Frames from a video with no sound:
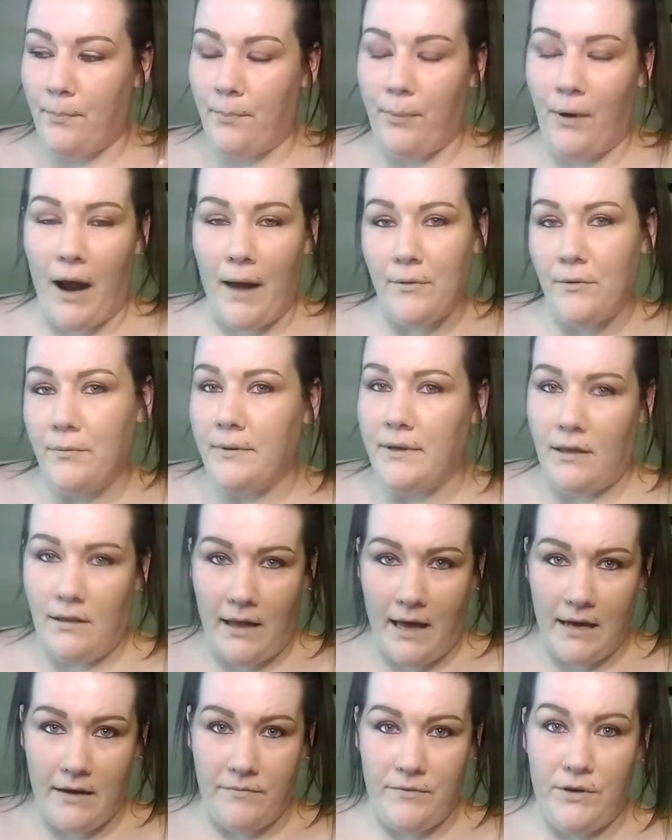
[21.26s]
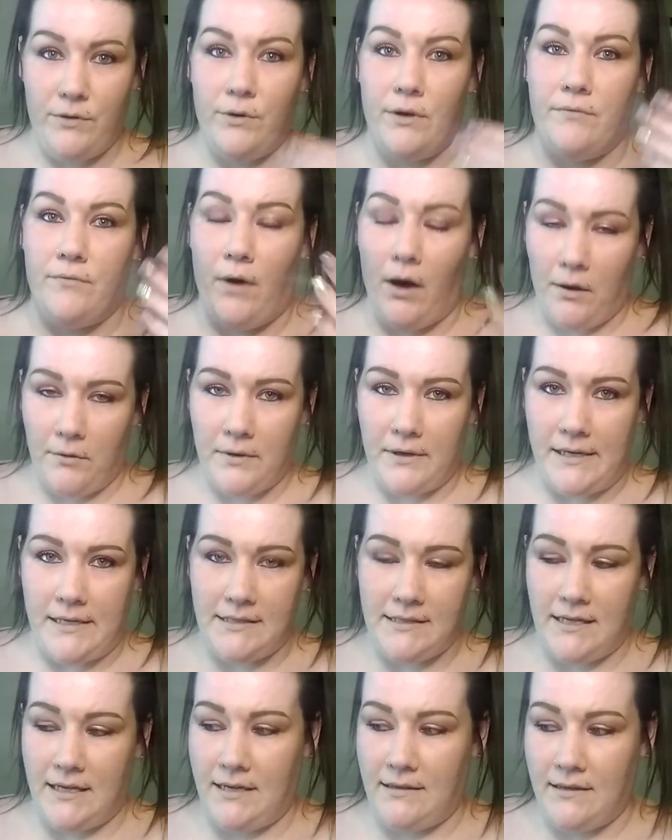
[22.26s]
probably a lot of you have already
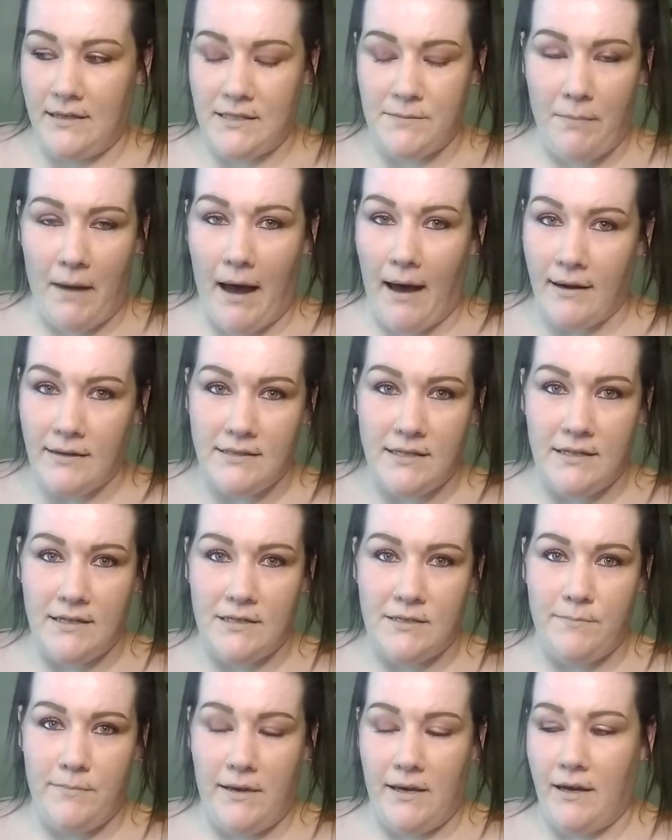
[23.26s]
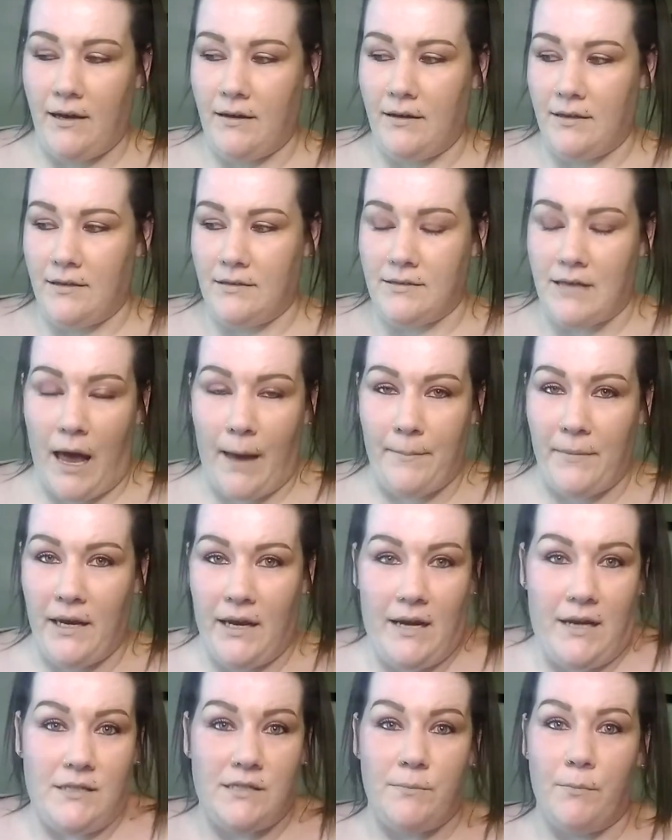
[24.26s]
seen these boxes because, I
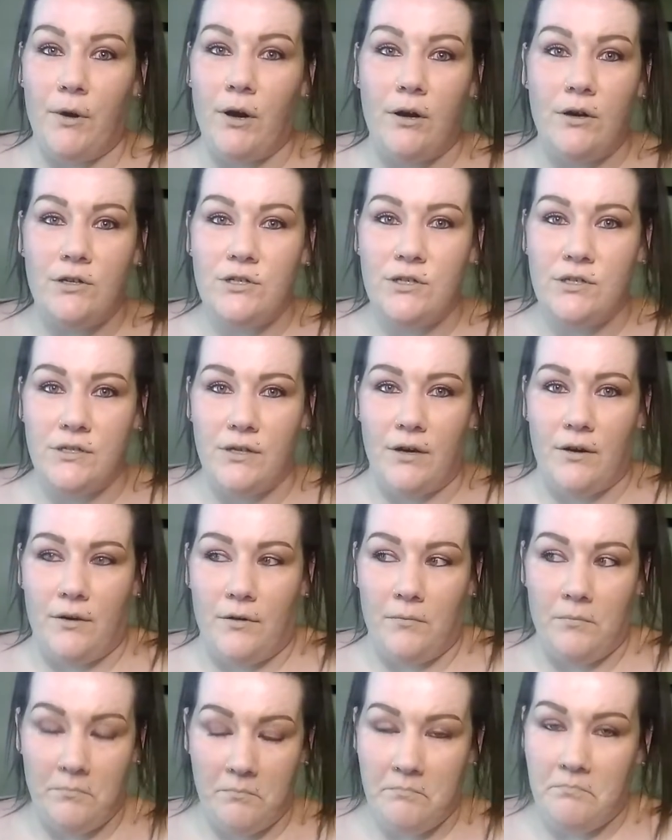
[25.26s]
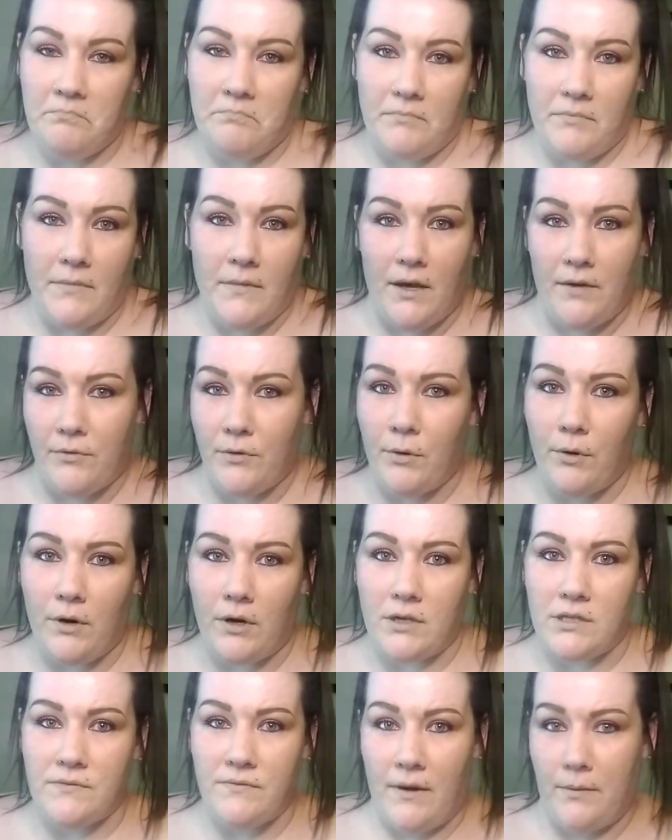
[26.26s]
mean, it's March, so, of
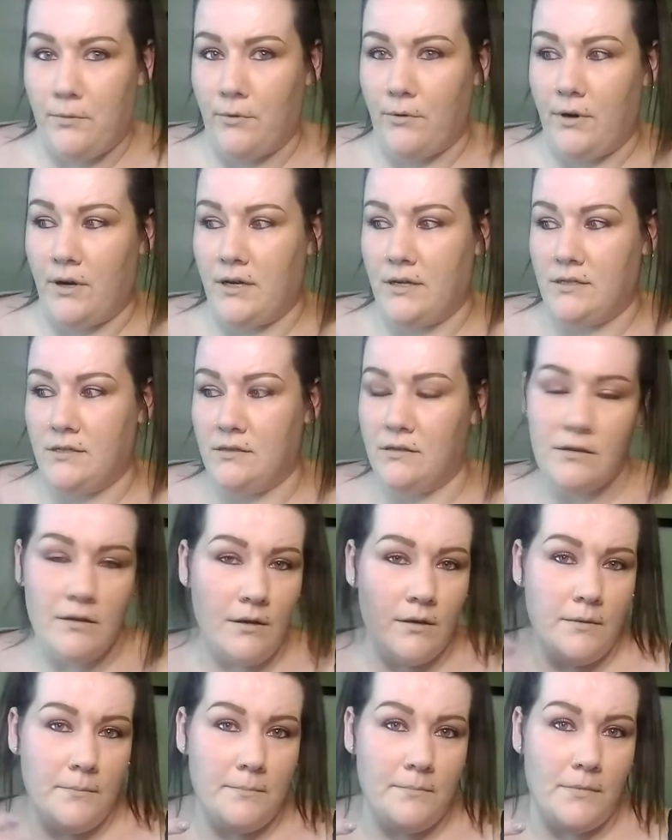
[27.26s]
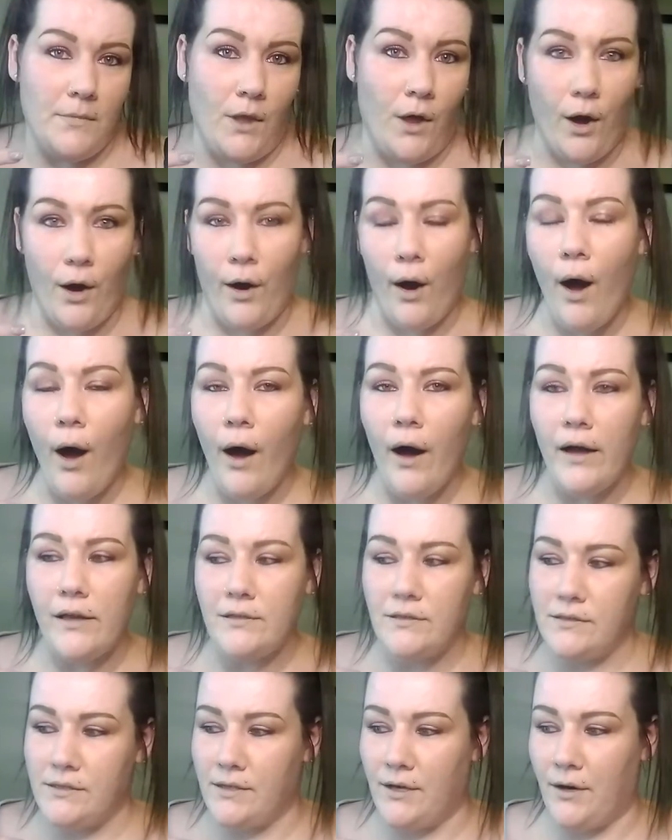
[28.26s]
course, February's long
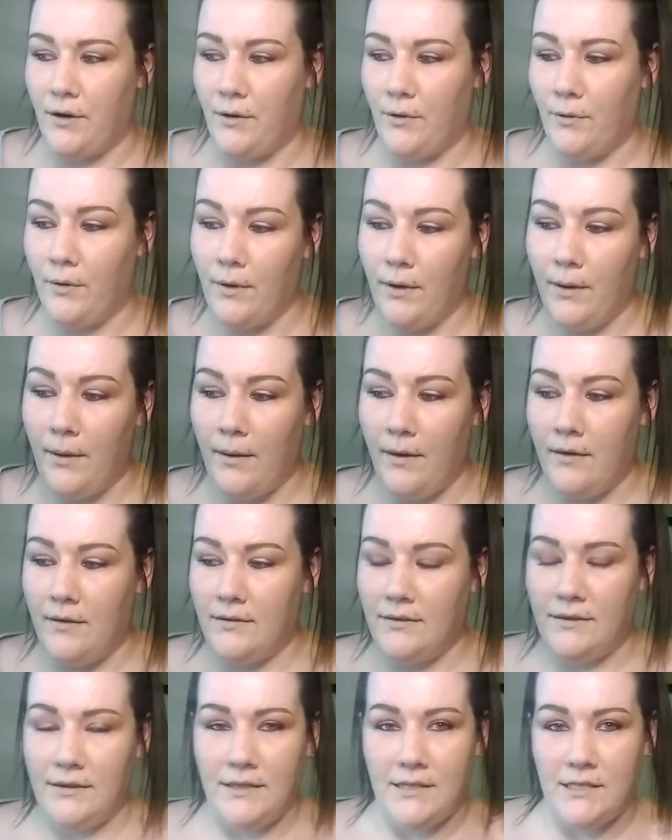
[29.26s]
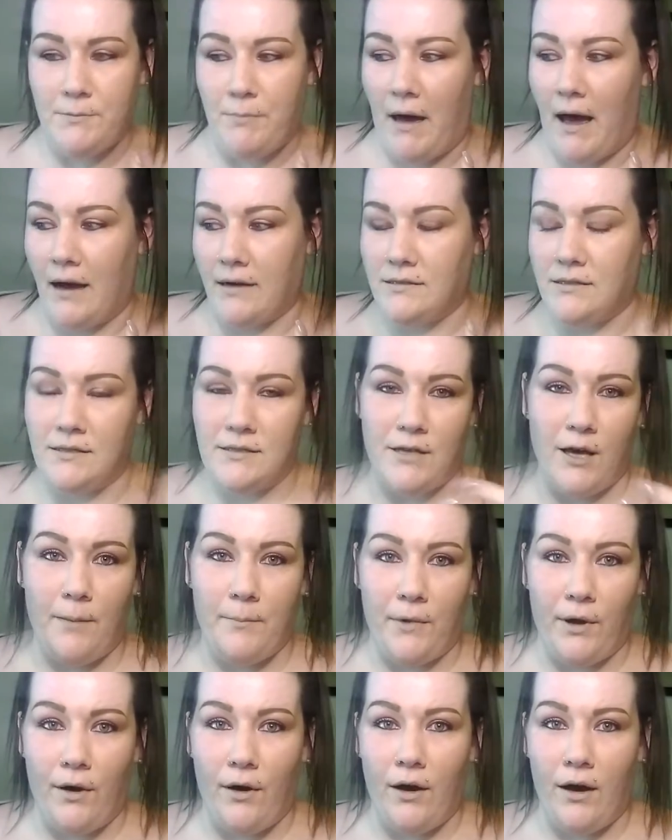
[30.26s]
gone, so this box has
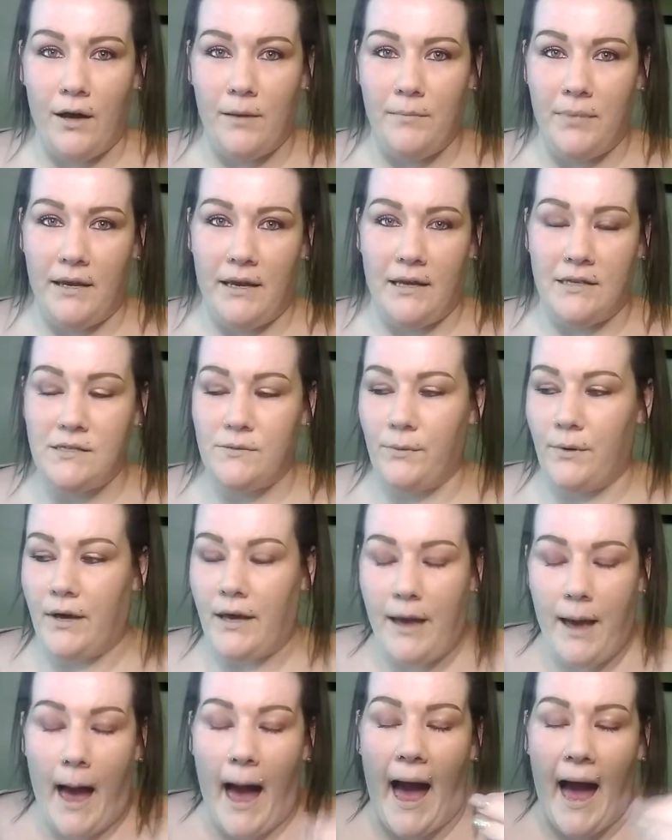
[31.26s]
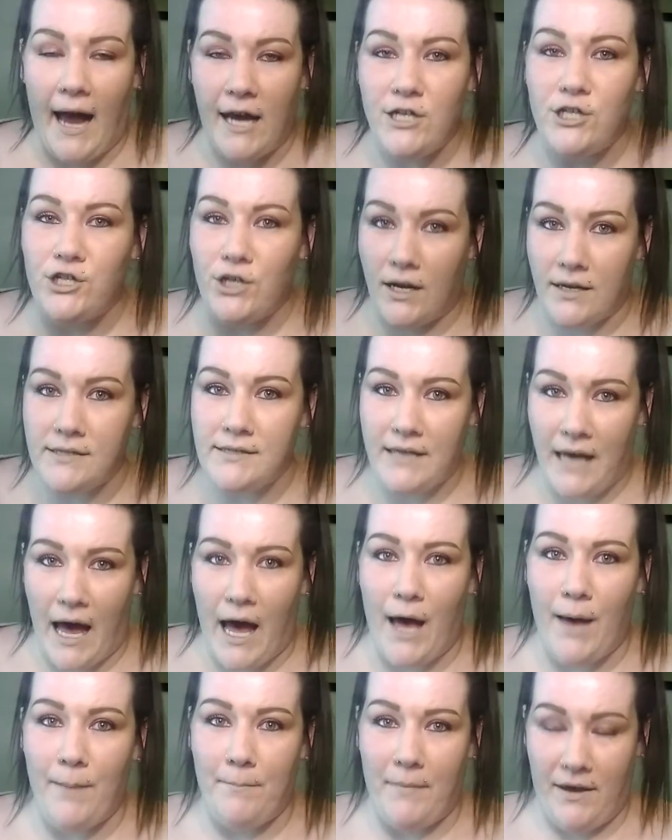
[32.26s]
come and gone, but guess what? I just
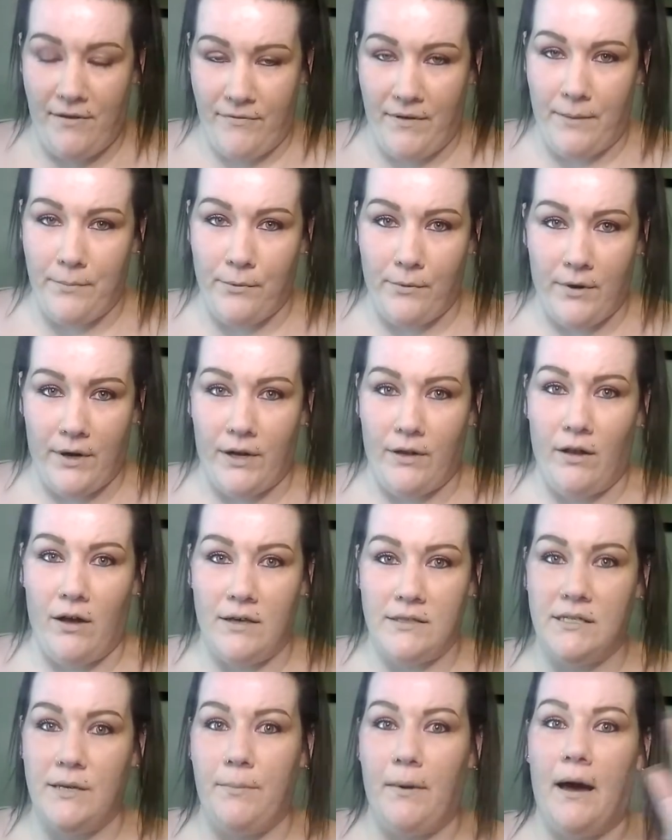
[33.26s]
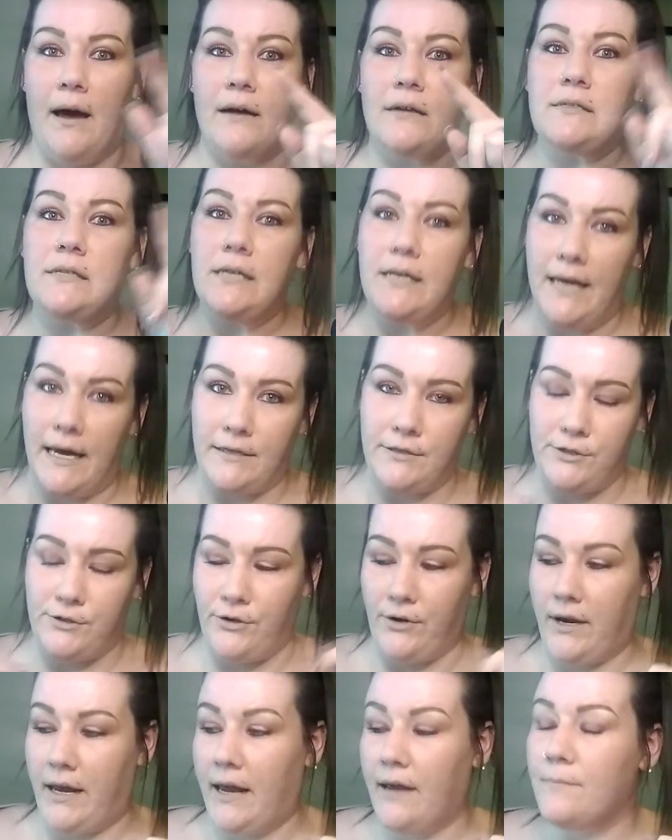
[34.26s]
got my February Glossy box
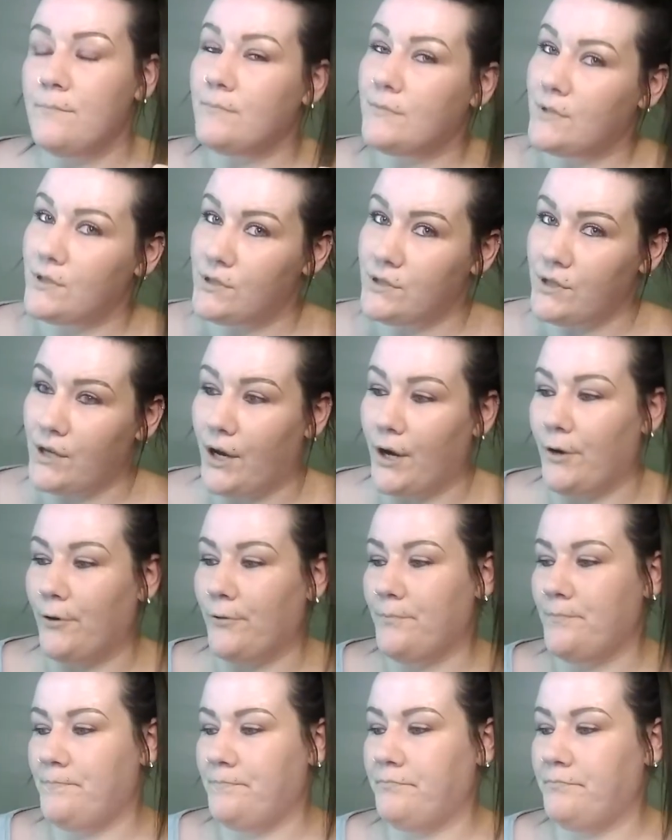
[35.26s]
yesterday. So,